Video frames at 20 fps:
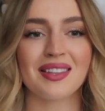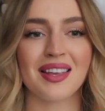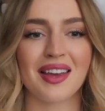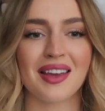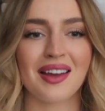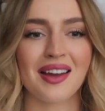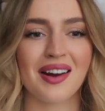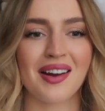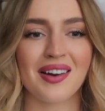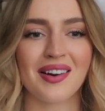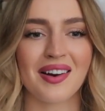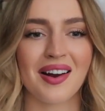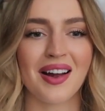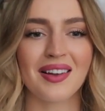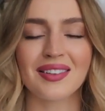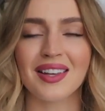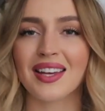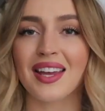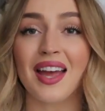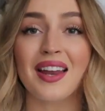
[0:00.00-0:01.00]
They are
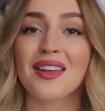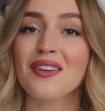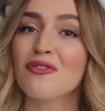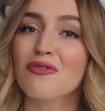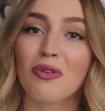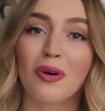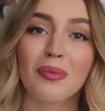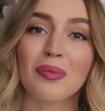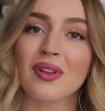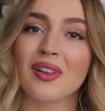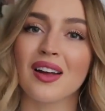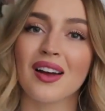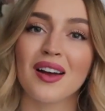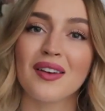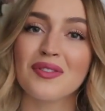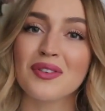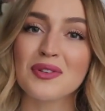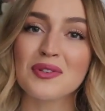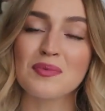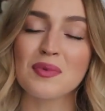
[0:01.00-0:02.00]
unlike any formula
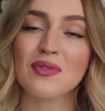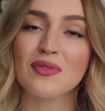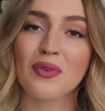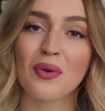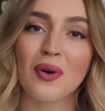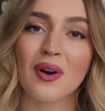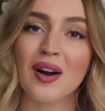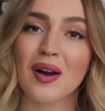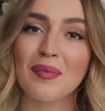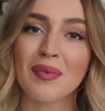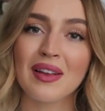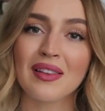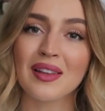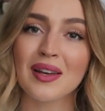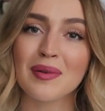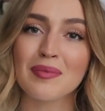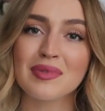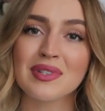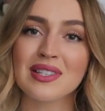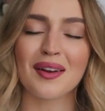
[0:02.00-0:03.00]
I've used before on my
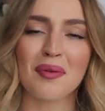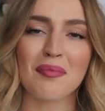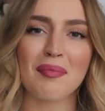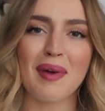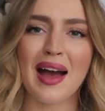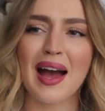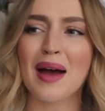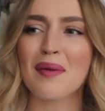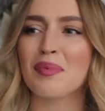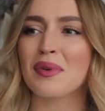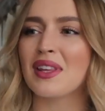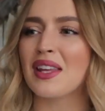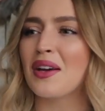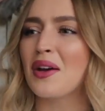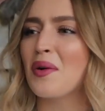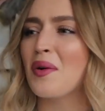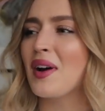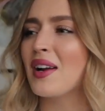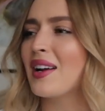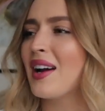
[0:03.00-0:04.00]
lips. They're matte, but they
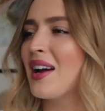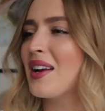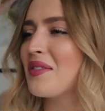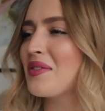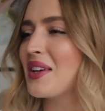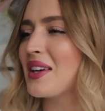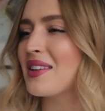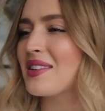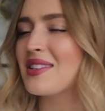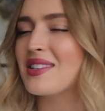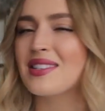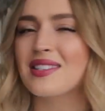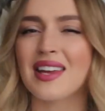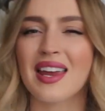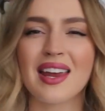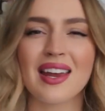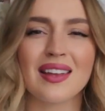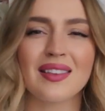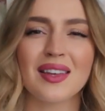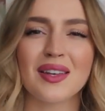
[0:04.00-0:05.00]
go on kind of like a
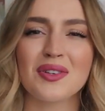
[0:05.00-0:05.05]
stain.